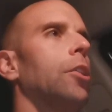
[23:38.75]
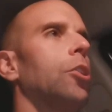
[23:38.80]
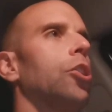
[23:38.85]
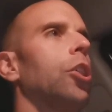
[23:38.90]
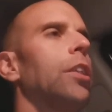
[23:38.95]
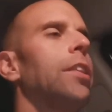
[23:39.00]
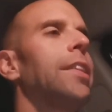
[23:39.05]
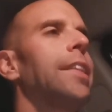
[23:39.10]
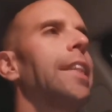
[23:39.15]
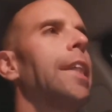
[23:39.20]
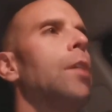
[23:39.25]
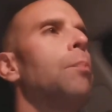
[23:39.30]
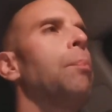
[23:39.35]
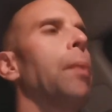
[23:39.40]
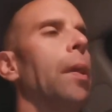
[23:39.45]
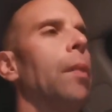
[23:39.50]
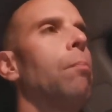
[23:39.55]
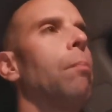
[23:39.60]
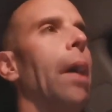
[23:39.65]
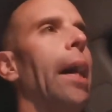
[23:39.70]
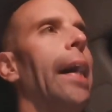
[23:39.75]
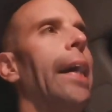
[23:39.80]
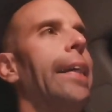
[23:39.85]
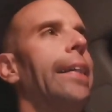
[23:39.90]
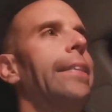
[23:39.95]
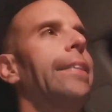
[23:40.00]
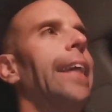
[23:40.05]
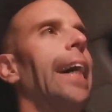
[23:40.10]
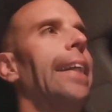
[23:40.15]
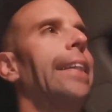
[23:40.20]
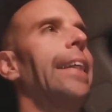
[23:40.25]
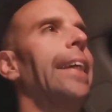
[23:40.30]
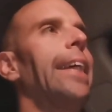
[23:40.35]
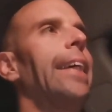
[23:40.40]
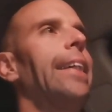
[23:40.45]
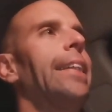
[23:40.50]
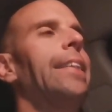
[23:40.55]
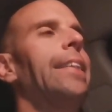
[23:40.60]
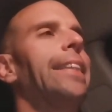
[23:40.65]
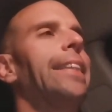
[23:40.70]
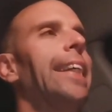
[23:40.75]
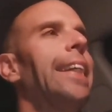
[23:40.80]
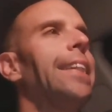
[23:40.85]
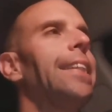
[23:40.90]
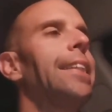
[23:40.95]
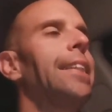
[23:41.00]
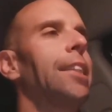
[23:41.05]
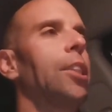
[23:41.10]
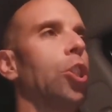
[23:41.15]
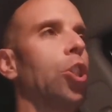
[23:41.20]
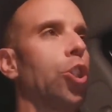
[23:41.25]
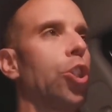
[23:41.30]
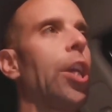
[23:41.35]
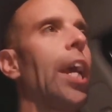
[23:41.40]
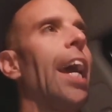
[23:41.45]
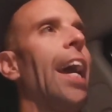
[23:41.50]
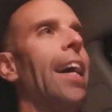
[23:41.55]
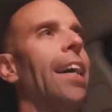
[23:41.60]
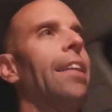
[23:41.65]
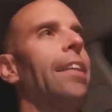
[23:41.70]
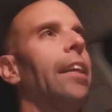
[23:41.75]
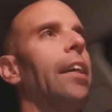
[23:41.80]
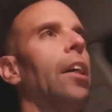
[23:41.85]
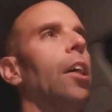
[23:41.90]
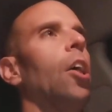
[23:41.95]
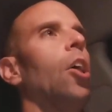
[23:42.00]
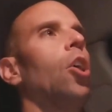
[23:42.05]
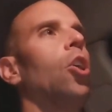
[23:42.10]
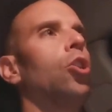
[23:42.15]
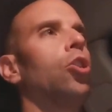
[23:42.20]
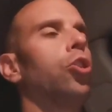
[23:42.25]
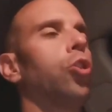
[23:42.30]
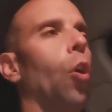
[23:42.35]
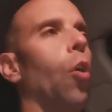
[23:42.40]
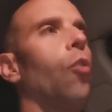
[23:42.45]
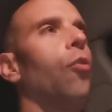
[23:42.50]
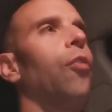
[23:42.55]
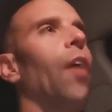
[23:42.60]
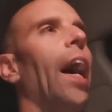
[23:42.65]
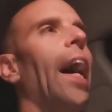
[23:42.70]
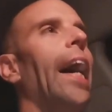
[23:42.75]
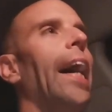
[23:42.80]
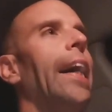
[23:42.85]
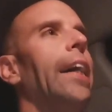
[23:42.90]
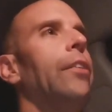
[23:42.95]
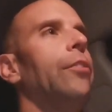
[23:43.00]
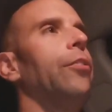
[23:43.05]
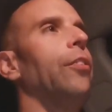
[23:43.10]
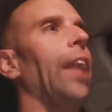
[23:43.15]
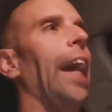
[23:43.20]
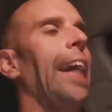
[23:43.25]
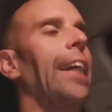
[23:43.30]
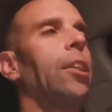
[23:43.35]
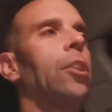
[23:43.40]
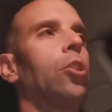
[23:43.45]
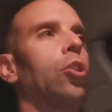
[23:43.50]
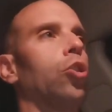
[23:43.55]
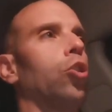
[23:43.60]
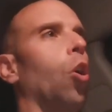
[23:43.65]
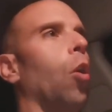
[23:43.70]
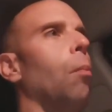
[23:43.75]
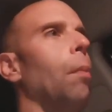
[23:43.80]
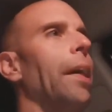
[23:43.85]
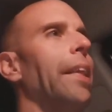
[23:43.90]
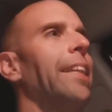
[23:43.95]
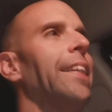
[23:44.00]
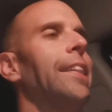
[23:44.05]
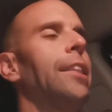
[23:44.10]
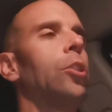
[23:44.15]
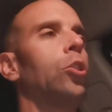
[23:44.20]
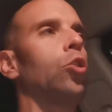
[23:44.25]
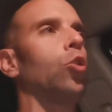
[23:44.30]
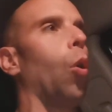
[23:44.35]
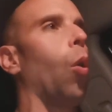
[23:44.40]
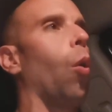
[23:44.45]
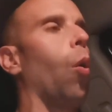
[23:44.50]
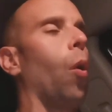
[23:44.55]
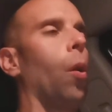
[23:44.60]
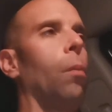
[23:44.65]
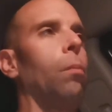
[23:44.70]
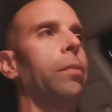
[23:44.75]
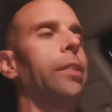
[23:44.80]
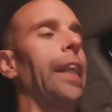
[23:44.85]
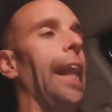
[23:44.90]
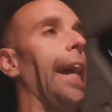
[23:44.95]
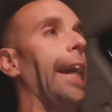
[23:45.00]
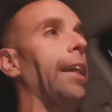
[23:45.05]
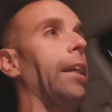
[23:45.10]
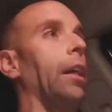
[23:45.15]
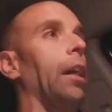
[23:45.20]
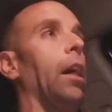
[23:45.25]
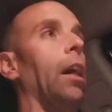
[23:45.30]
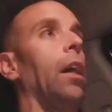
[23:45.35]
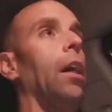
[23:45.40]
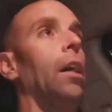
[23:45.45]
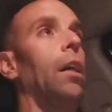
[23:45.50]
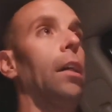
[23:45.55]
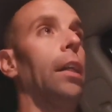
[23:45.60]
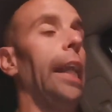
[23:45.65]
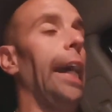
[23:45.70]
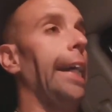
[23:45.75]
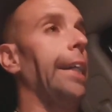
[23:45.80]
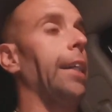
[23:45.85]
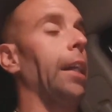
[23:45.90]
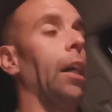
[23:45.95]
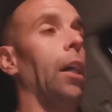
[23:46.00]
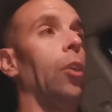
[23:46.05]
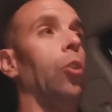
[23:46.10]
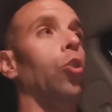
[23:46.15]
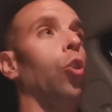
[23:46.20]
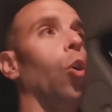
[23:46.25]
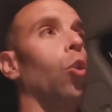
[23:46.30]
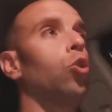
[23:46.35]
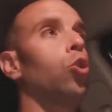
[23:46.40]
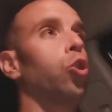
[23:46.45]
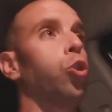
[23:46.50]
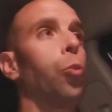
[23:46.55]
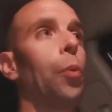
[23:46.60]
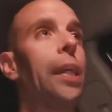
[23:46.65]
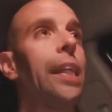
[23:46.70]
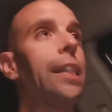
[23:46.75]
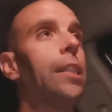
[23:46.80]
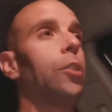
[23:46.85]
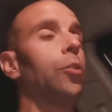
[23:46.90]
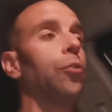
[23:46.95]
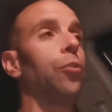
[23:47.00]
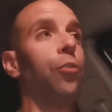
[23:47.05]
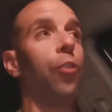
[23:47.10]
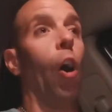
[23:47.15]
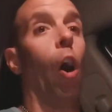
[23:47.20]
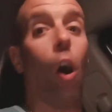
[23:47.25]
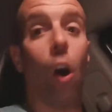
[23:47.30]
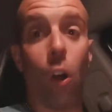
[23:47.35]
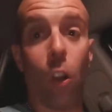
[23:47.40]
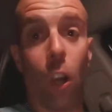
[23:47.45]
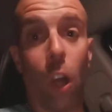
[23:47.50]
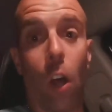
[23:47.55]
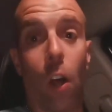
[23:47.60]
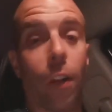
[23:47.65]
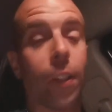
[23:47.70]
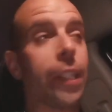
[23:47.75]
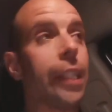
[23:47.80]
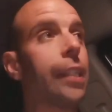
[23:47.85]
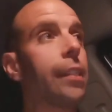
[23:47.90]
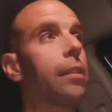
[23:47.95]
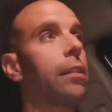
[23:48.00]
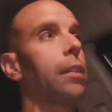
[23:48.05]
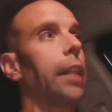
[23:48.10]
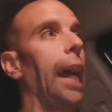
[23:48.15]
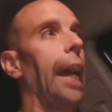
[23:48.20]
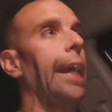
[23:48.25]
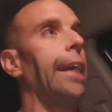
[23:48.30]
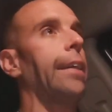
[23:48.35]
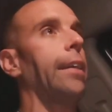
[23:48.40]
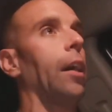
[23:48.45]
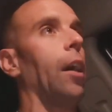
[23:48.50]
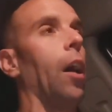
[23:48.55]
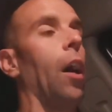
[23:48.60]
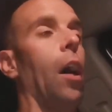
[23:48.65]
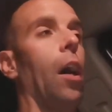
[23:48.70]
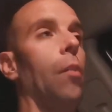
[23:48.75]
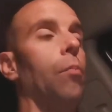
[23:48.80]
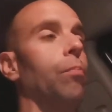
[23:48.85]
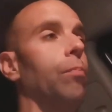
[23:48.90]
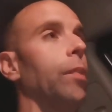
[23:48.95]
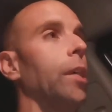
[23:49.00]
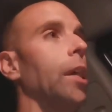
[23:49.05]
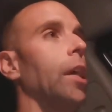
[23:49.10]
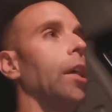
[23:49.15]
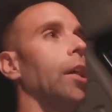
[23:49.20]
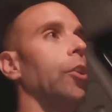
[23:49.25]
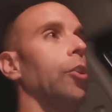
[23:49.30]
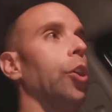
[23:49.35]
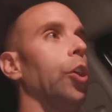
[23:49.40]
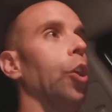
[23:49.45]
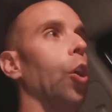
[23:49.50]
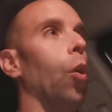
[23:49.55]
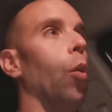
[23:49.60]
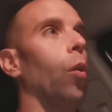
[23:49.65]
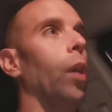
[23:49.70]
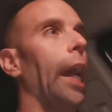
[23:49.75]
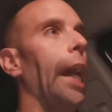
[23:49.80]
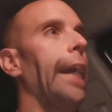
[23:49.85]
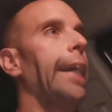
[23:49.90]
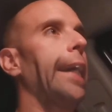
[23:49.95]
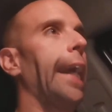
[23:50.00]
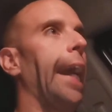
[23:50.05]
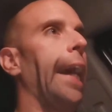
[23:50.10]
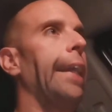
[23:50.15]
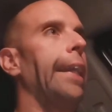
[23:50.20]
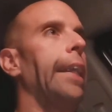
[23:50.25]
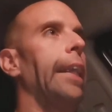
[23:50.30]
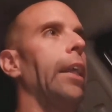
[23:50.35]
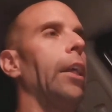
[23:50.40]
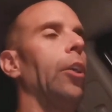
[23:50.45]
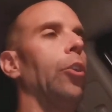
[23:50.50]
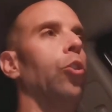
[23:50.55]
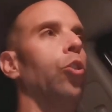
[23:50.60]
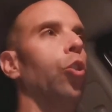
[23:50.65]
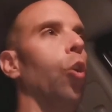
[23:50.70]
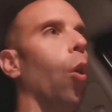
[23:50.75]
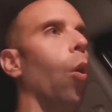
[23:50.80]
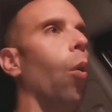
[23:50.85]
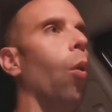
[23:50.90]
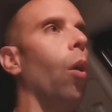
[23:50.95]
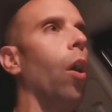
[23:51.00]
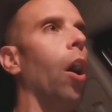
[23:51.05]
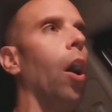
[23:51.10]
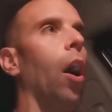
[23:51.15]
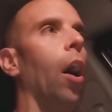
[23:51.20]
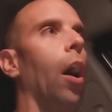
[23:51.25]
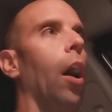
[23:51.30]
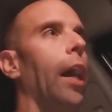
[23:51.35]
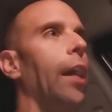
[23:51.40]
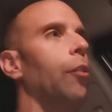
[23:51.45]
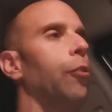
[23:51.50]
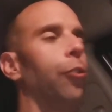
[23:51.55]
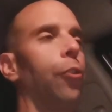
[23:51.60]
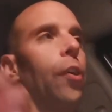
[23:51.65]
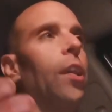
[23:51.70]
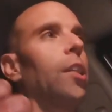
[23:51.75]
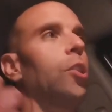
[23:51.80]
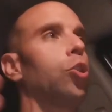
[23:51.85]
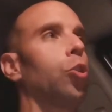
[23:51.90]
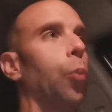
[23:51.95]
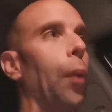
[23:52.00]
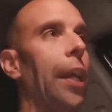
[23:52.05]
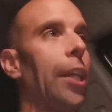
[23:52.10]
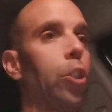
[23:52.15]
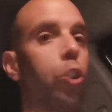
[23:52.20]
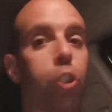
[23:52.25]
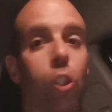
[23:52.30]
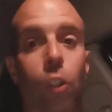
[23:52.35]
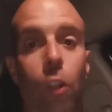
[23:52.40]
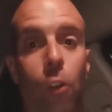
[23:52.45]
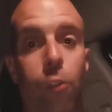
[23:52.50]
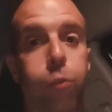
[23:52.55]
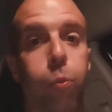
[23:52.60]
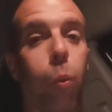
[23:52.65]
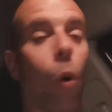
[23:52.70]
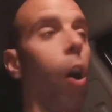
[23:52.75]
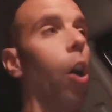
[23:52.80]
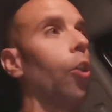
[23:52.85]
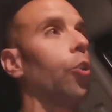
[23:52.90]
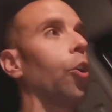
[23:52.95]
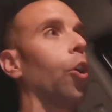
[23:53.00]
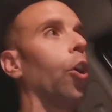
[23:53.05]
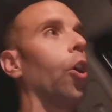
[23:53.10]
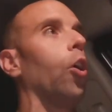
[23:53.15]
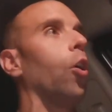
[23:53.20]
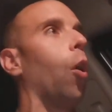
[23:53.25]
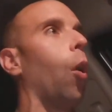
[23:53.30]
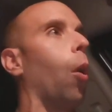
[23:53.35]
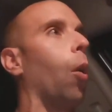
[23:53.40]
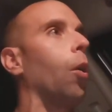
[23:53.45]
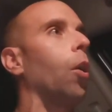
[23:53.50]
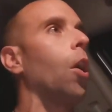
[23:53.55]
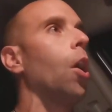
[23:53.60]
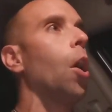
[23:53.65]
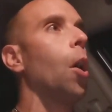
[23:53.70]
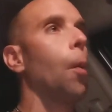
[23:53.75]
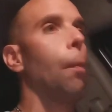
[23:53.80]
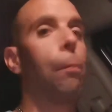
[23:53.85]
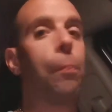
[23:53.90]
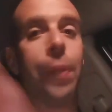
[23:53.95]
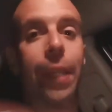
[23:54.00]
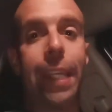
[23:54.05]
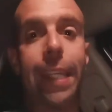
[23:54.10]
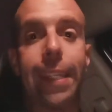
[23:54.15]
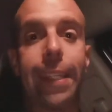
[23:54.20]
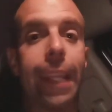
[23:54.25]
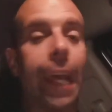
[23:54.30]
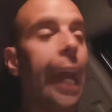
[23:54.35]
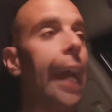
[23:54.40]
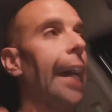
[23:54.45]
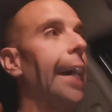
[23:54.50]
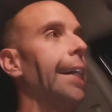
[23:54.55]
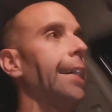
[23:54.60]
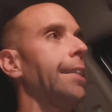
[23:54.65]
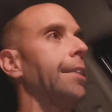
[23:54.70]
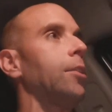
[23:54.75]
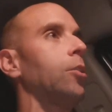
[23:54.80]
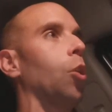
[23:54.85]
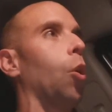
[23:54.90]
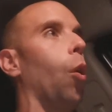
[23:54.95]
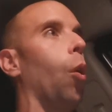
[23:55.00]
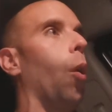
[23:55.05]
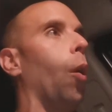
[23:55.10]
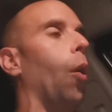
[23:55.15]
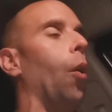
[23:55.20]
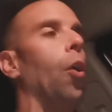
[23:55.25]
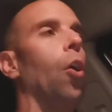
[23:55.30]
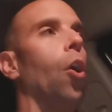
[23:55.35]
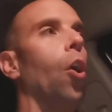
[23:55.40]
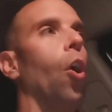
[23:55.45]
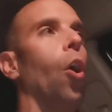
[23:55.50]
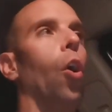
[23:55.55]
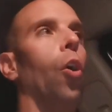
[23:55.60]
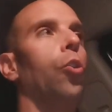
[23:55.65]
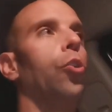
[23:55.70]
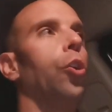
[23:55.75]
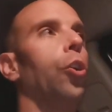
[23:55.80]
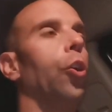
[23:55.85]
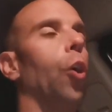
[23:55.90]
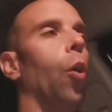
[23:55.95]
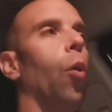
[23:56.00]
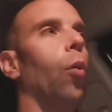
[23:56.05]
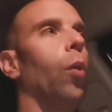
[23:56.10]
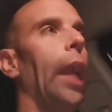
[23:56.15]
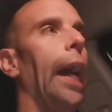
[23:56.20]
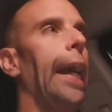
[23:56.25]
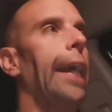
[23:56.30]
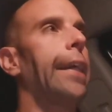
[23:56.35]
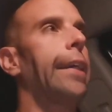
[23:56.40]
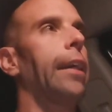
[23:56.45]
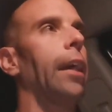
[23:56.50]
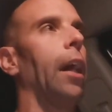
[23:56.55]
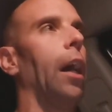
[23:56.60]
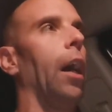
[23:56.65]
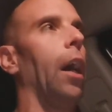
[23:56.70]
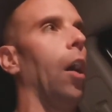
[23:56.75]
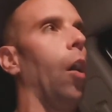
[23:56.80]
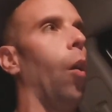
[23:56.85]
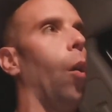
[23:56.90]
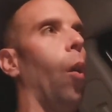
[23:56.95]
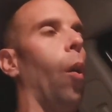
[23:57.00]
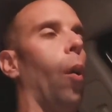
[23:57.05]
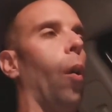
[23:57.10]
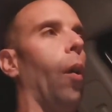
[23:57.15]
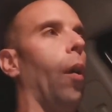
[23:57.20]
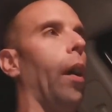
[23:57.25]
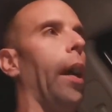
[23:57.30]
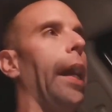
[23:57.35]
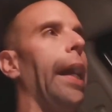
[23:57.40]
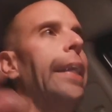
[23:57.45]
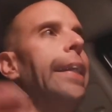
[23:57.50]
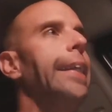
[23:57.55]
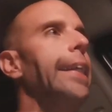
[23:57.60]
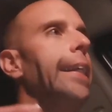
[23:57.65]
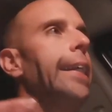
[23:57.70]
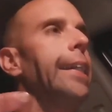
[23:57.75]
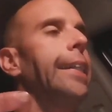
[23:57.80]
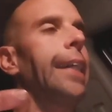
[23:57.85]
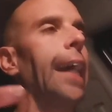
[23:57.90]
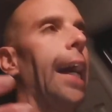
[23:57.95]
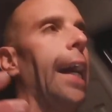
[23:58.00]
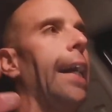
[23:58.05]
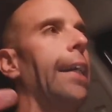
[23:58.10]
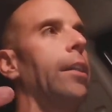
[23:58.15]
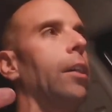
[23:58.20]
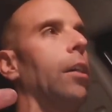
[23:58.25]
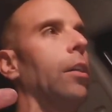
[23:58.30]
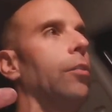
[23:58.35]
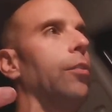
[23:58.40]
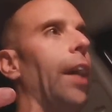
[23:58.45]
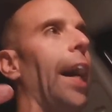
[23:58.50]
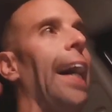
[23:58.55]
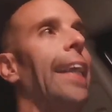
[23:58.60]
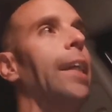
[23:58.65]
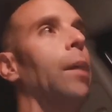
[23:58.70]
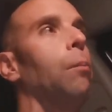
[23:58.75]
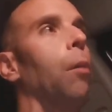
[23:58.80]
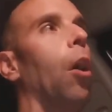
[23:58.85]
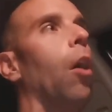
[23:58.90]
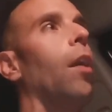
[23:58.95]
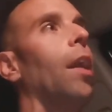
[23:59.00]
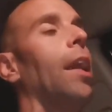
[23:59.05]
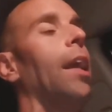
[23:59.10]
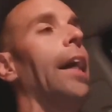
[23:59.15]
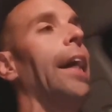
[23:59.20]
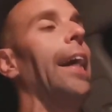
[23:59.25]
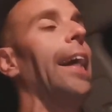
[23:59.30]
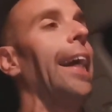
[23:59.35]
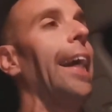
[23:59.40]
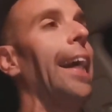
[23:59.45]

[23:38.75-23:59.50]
Just keep in mind that this shed survive like so many storms, like no trees fall on it, like you know, like, and no infiltration of water or bee nests, or you know, like or any kind of animal